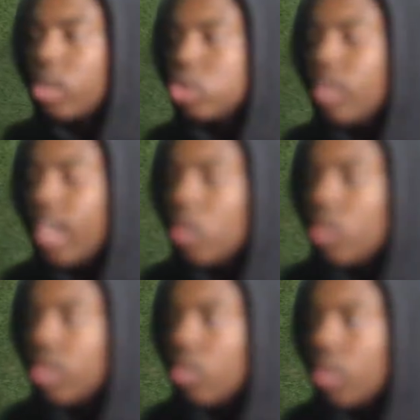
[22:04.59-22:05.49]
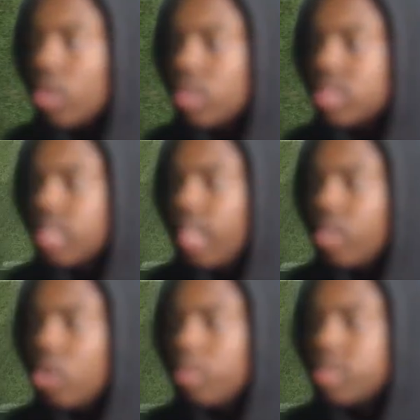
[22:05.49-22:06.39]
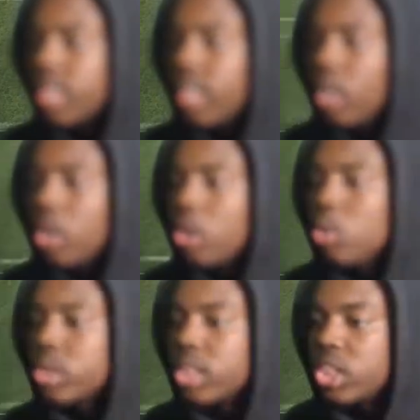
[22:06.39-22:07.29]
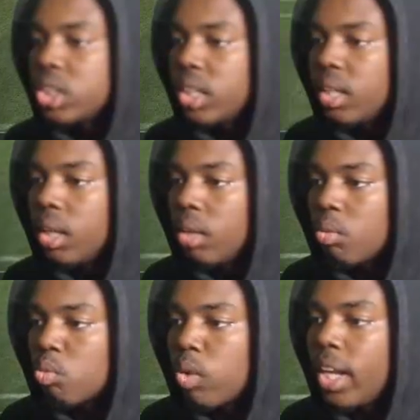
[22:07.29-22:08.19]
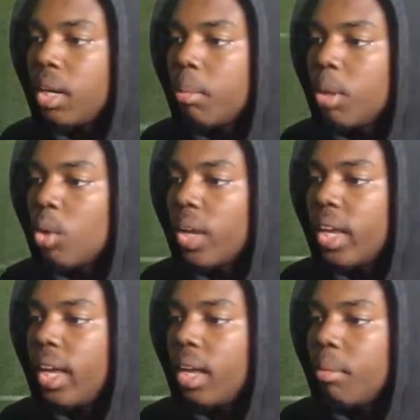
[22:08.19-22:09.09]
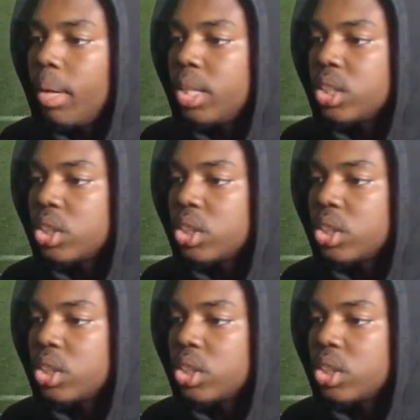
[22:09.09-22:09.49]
drag or a slant, you know what I'm saying, the user could just sit right in the middle and get animations